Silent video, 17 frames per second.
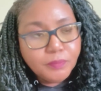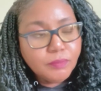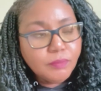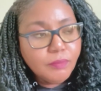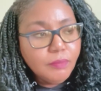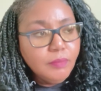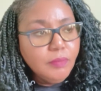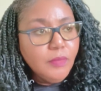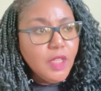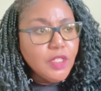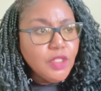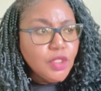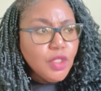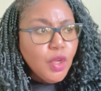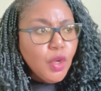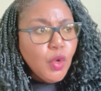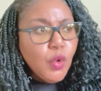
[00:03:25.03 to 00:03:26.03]
so
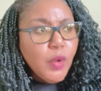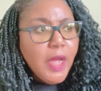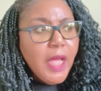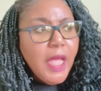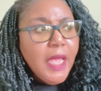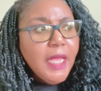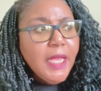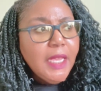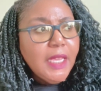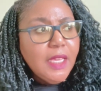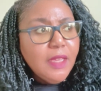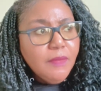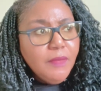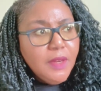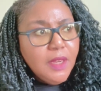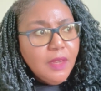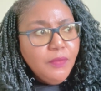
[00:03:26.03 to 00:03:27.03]
even if
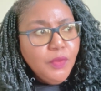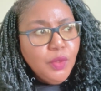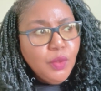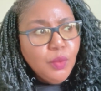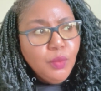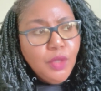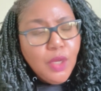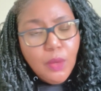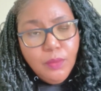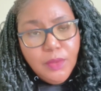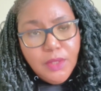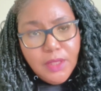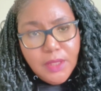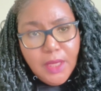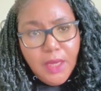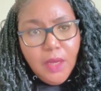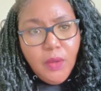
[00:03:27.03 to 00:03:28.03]
you don't sell
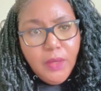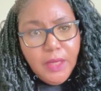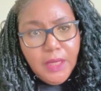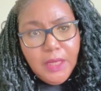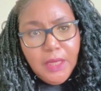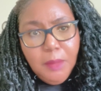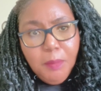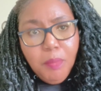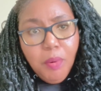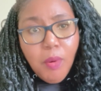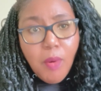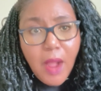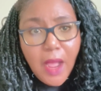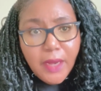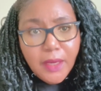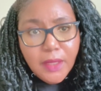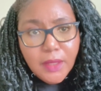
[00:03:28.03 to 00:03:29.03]
any
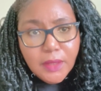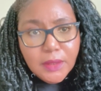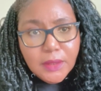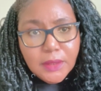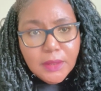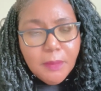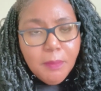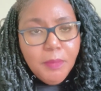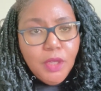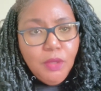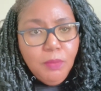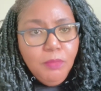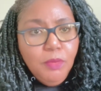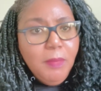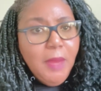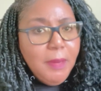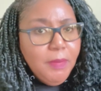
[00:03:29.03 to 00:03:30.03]
products, but maybe
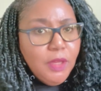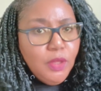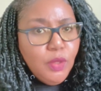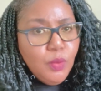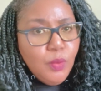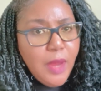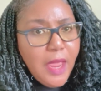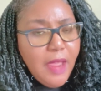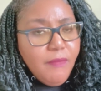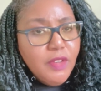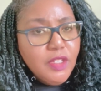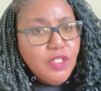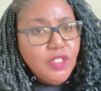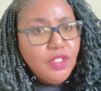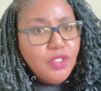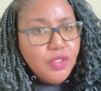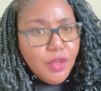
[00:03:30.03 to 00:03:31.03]
you have a
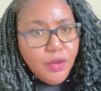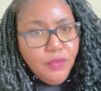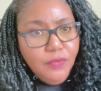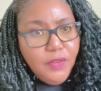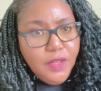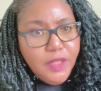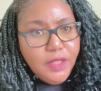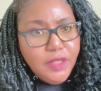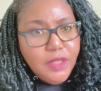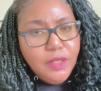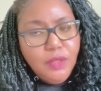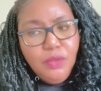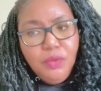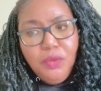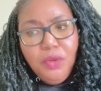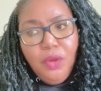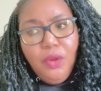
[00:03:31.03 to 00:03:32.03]
service, you know, a
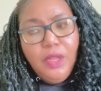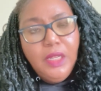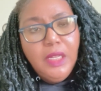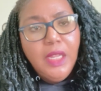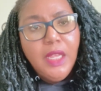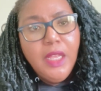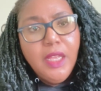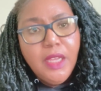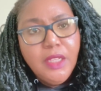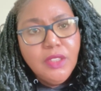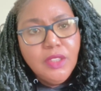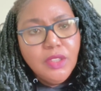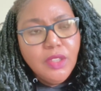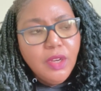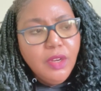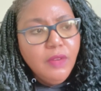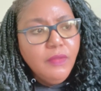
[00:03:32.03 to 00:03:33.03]
lawn
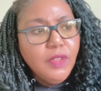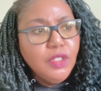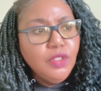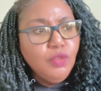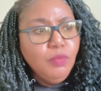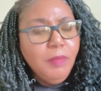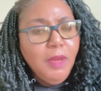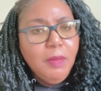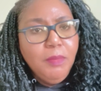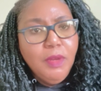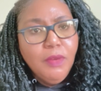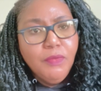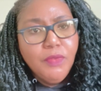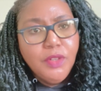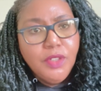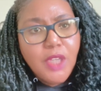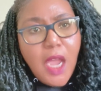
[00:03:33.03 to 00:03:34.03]
service, you may be a
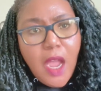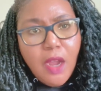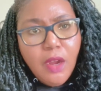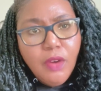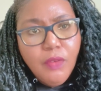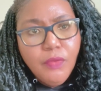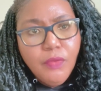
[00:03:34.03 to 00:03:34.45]
photographer